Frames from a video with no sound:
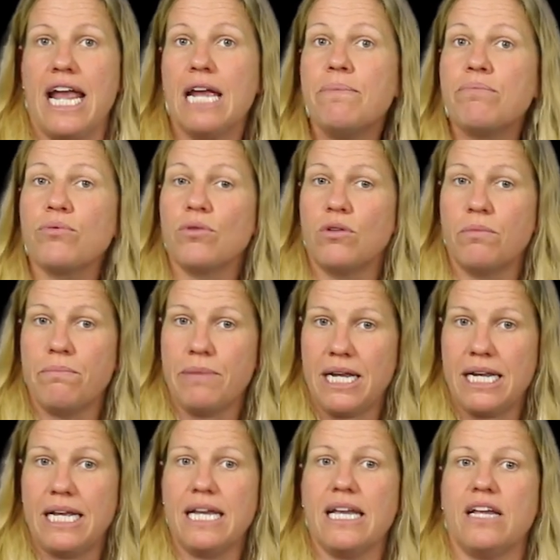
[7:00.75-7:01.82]
April
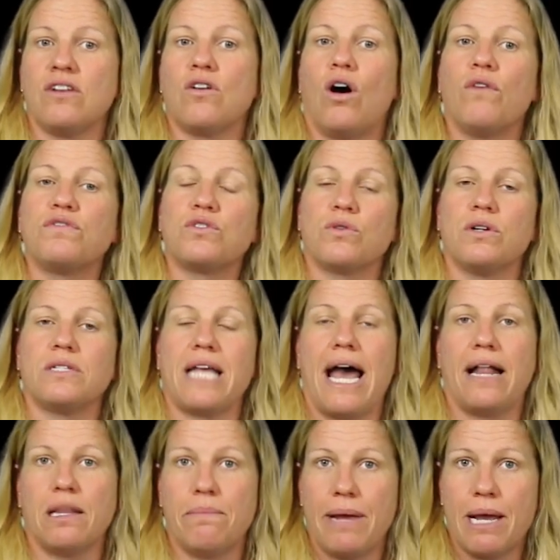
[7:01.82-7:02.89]
meeting in Gulf Shores,
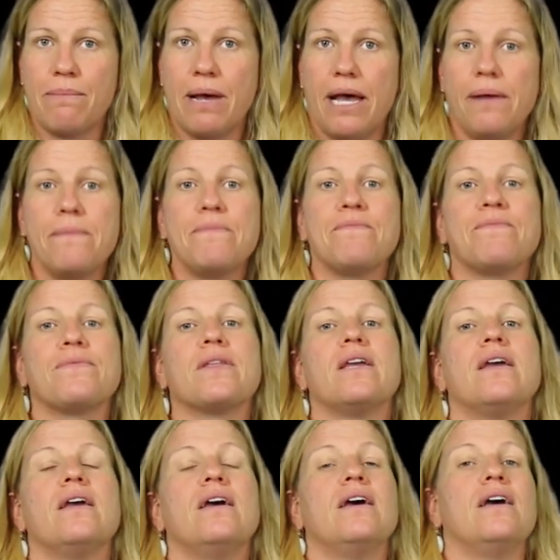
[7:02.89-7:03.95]
Alabama.
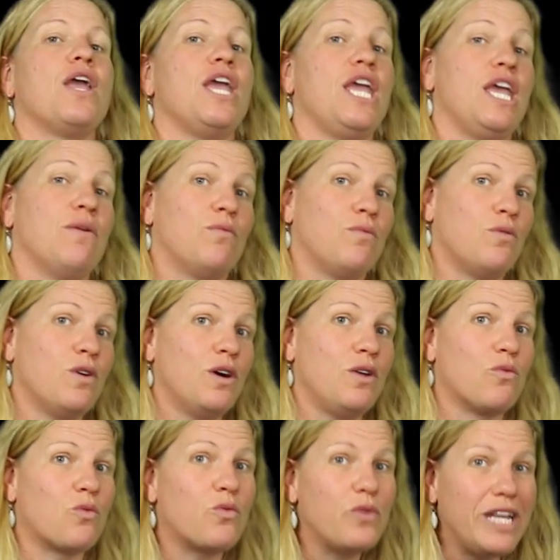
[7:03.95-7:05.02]
It would
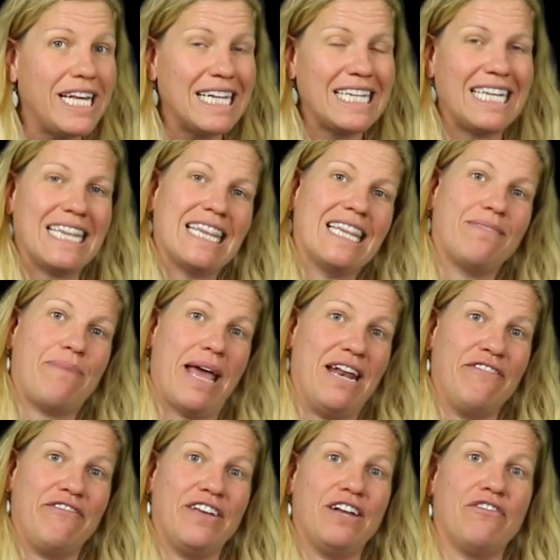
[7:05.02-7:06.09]
really
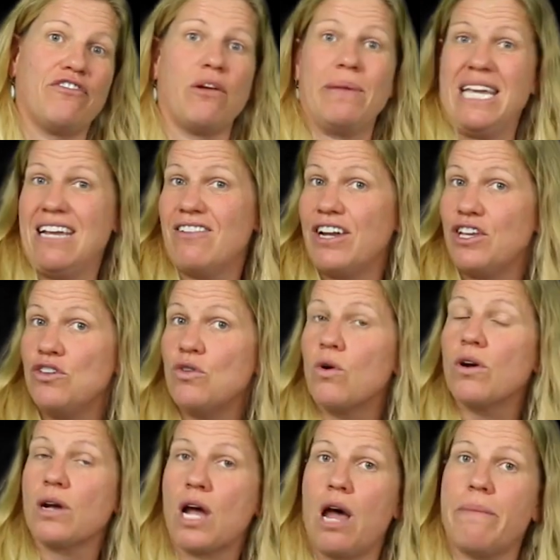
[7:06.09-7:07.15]
benefit from hearing
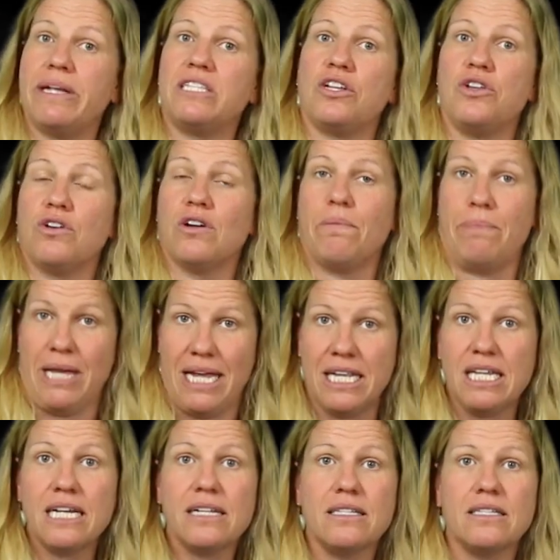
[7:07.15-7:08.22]
your comments and your
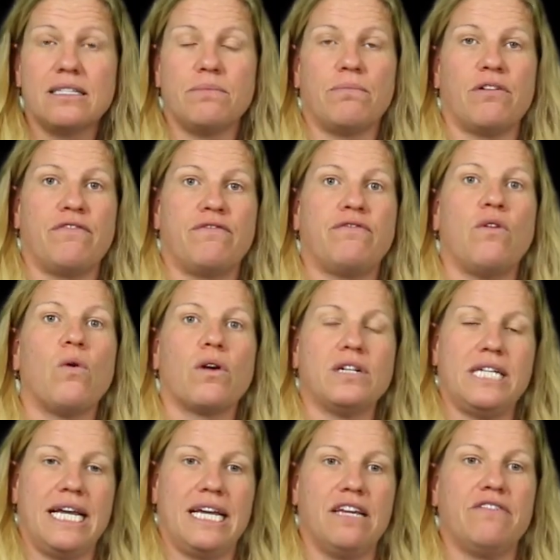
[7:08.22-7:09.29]
opinions before
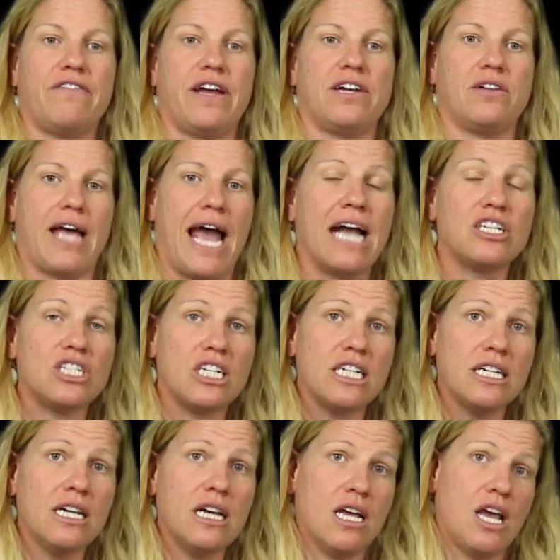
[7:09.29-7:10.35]
taking final
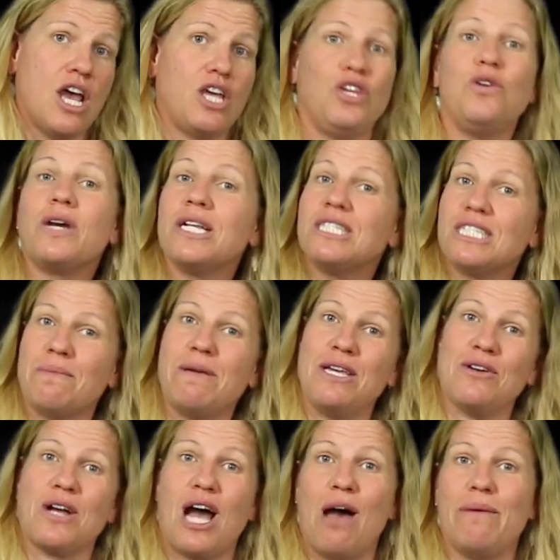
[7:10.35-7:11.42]
action. You can submit
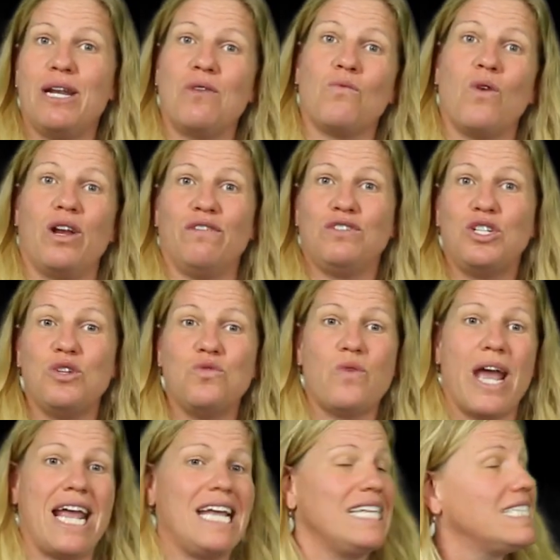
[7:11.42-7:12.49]
your comment in one of two
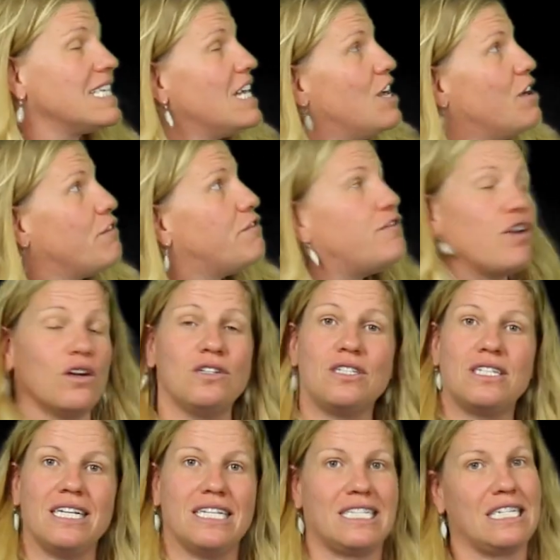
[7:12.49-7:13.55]
ways.
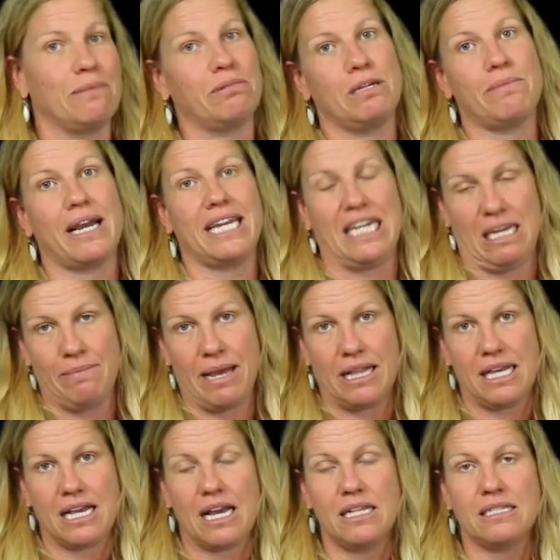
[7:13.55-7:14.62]
First is simply by
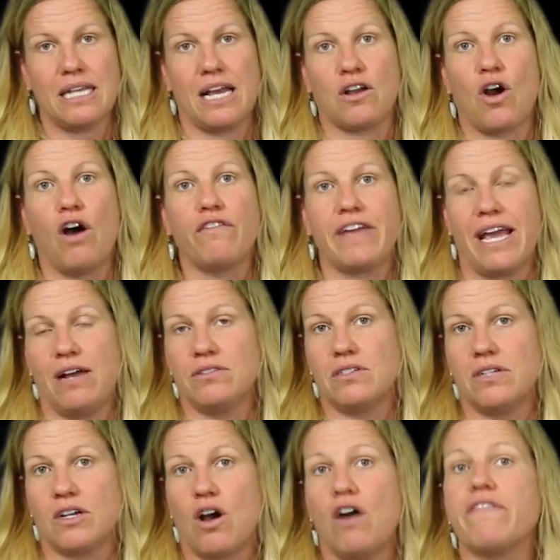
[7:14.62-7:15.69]
emailing us at
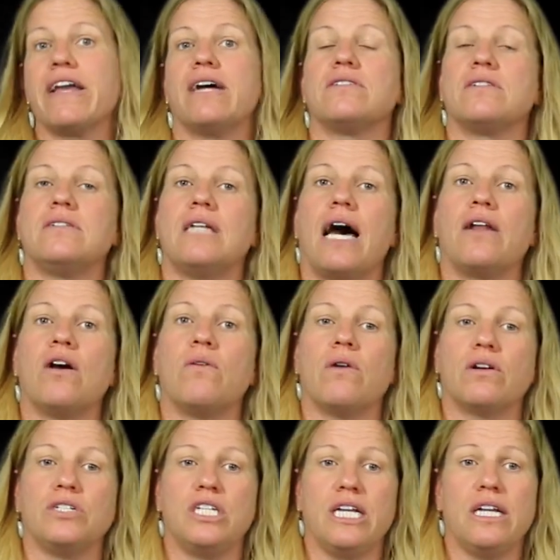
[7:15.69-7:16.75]

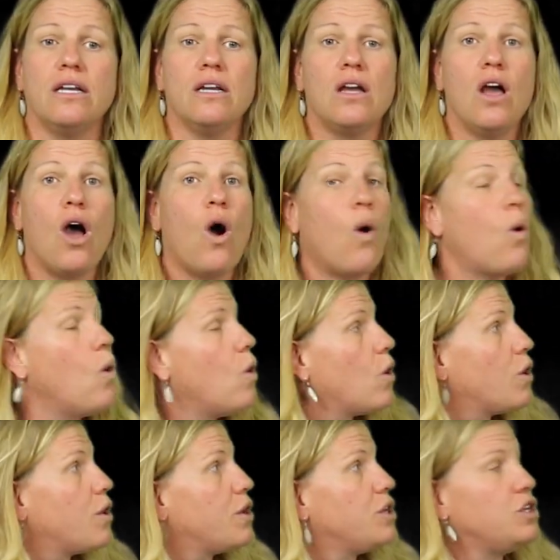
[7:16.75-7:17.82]
gulfcouncil@gulfcouncil.org,
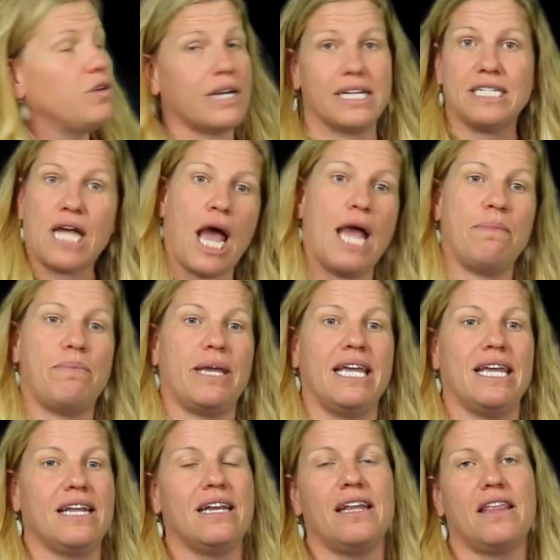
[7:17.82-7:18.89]
or you can type
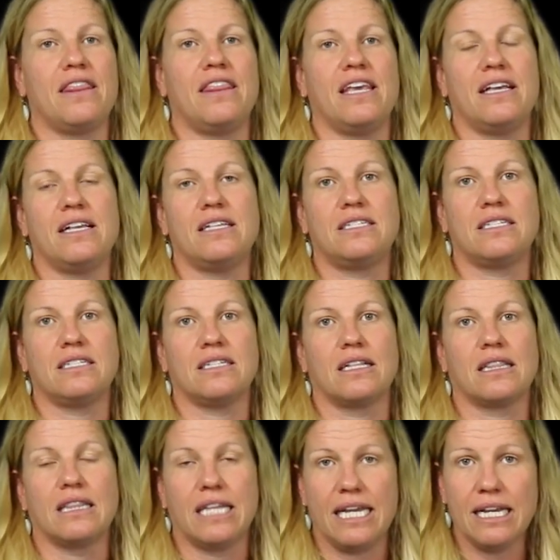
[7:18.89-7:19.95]
in this
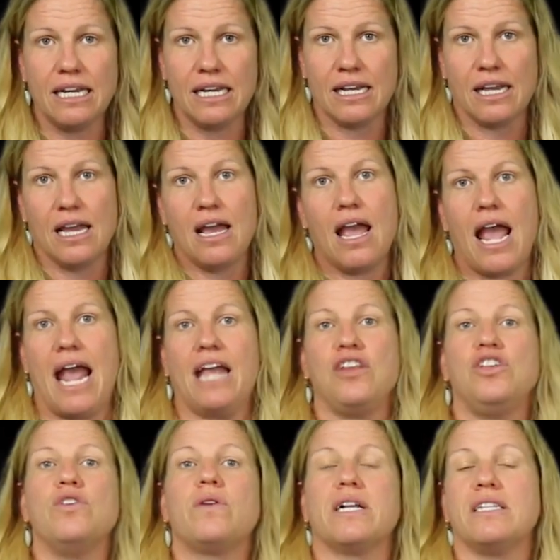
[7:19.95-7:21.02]
link
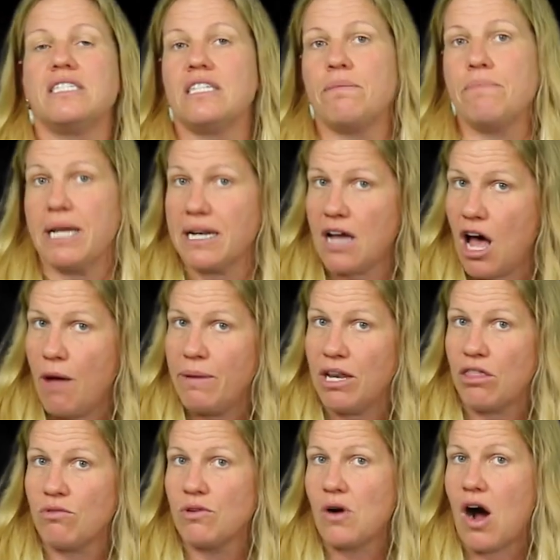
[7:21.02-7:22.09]
and you can submit
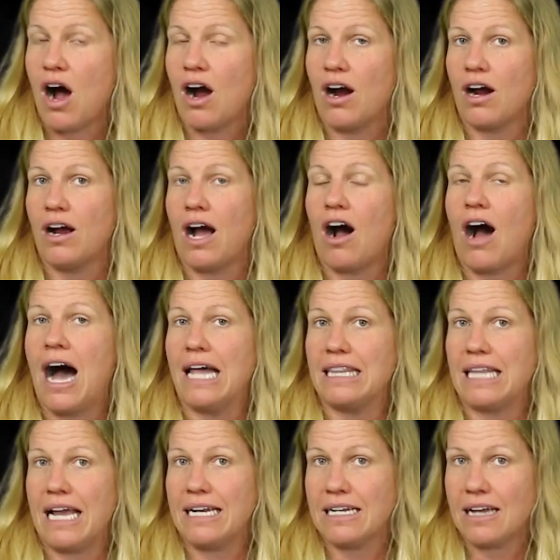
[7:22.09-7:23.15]
comment through our
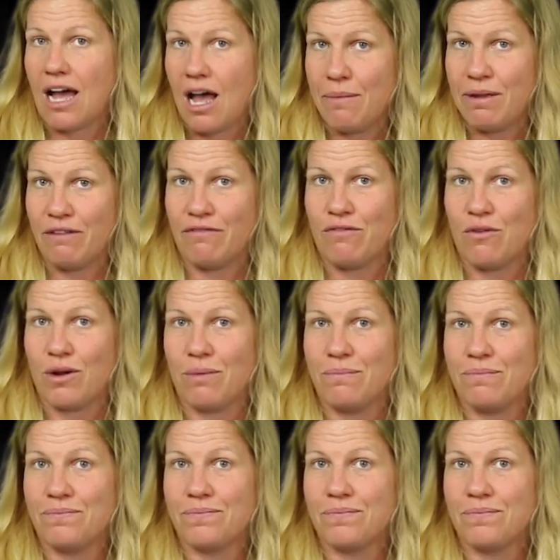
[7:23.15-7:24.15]
online comment form.